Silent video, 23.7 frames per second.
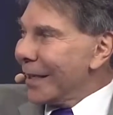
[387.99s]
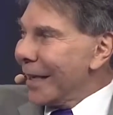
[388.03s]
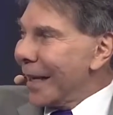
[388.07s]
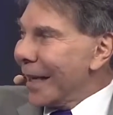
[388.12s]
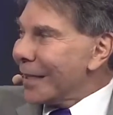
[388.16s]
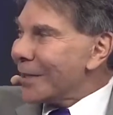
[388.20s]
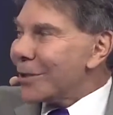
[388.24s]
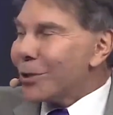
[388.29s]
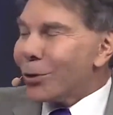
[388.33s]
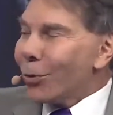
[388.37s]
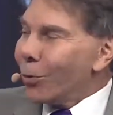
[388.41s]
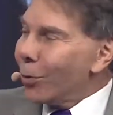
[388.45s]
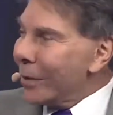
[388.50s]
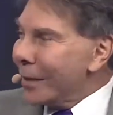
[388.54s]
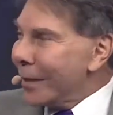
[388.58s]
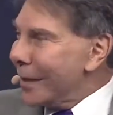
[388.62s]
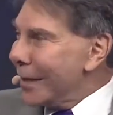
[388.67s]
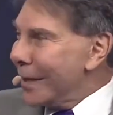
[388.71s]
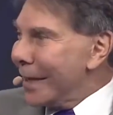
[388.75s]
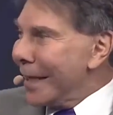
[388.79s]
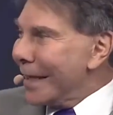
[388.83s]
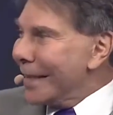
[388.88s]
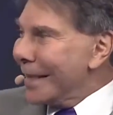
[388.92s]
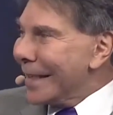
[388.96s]
and so it,
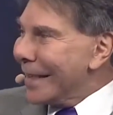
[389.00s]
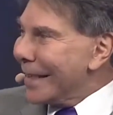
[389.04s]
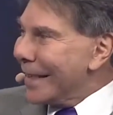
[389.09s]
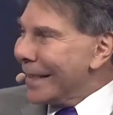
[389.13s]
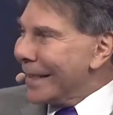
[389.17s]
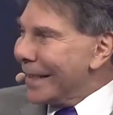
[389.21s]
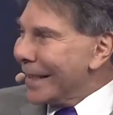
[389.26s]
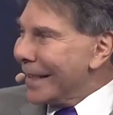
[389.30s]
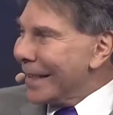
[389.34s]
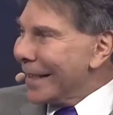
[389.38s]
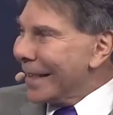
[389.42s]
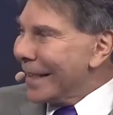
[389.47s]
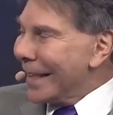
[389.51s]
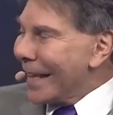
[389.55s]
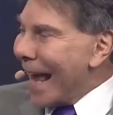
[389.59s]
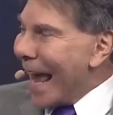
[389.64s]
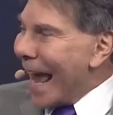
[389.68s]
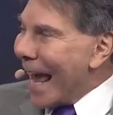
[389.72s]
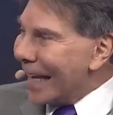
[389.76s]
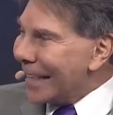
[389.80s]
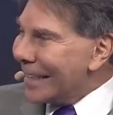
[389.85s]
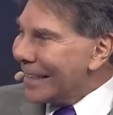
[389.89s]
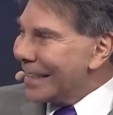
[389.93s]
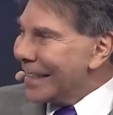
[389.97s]
they didn't the
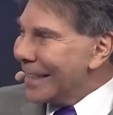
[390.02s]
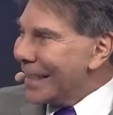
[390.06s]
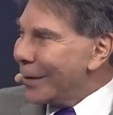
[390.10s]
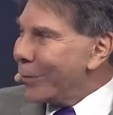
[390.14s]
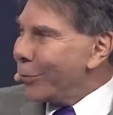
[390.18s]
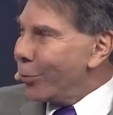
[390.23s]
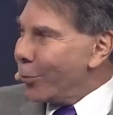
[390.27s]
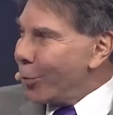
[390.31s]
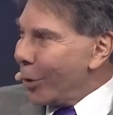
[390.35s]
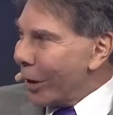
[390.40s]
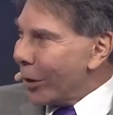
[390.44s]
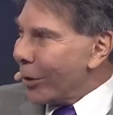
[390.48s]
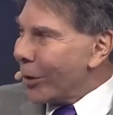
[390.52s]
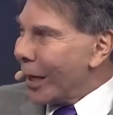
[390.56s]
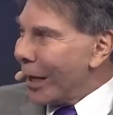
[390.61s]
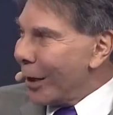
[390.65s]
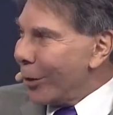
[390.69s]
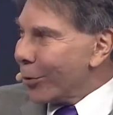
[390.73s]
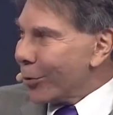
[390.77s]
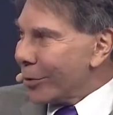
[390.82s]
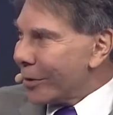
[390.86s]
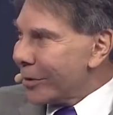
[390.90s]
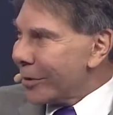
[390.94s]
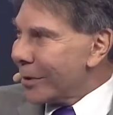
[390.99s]
ads didn't wear
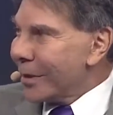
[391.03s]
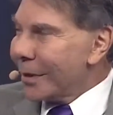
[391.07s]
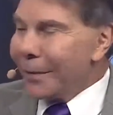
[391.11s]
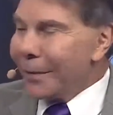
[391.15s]
out.